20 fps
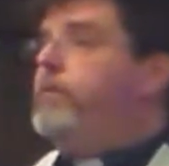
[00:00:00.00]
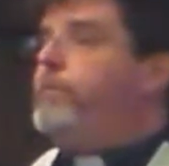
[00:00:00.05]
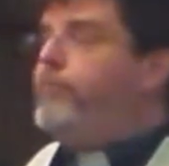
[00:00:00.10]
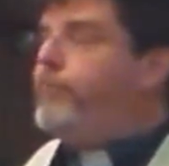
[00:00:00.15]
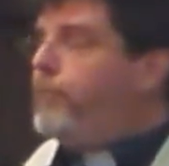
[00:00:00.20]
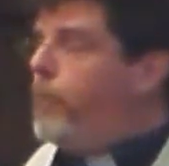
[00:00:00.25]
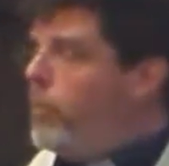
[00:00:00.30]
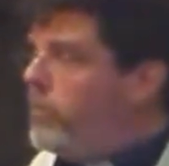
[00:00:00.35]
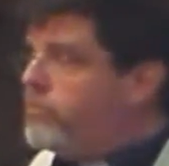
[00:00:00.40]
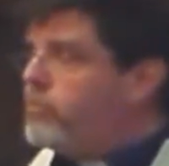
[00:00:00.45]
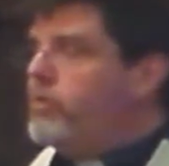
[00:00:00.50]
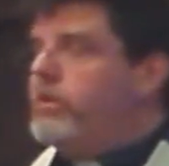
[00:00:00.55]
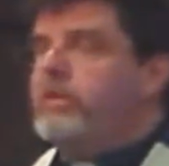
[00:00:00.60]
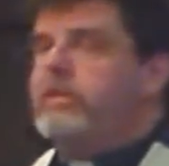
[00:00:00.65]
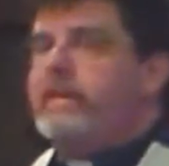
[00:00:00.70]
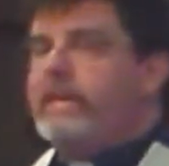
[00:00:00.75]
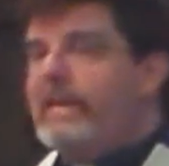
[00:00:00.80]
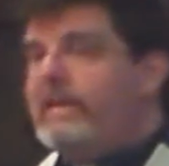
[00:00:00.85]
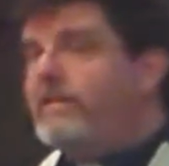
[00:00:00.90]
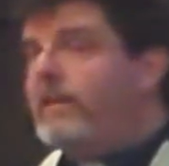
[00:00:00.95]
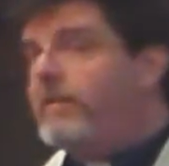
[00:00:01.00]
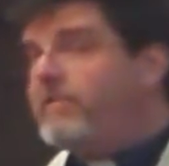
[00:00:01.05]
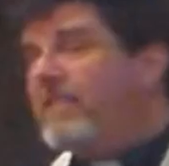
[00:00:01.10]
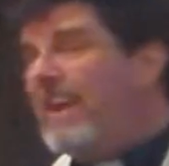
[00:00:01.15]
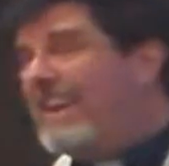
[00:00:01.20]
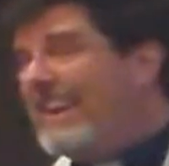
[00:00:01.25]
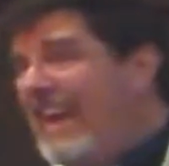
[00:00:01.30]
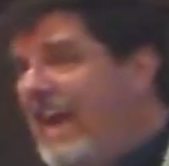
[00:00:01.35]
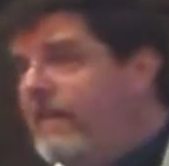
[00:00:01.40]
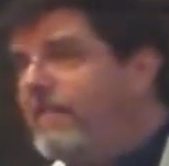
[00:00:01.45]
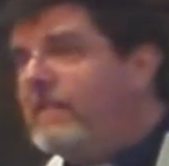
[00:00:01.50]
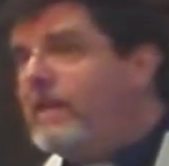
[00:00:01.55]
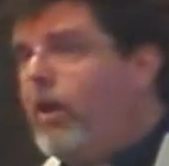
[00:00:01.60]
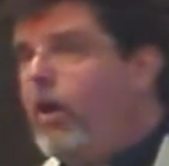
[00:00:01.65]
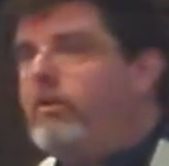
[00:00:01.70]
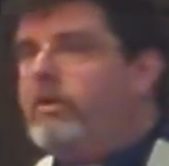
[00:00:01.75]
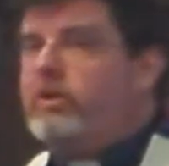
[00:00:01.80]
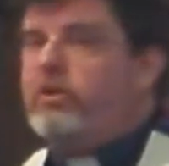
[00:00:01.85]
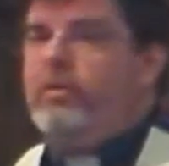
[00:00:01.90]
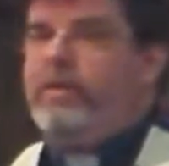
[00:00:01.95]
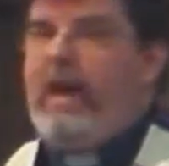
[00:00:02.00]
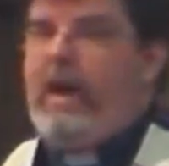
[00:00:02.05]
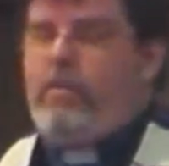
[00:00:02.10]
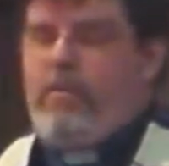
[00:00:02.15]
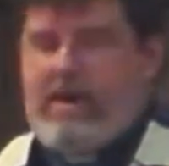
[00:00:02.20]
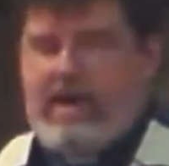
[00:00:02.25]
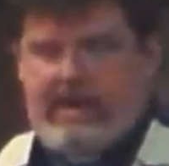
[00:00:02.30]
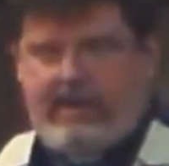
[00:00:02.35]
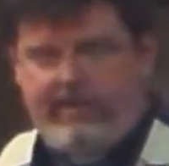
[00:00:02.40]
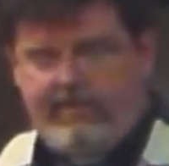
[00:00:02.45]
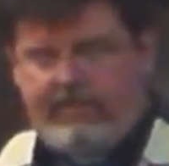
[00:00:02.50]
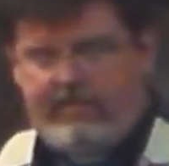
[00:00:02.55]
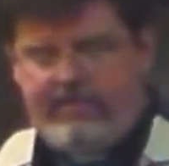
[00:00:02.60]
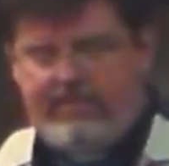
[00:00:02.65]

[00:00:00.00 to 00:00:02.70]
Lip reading: But fortunately, he does not end the article that way.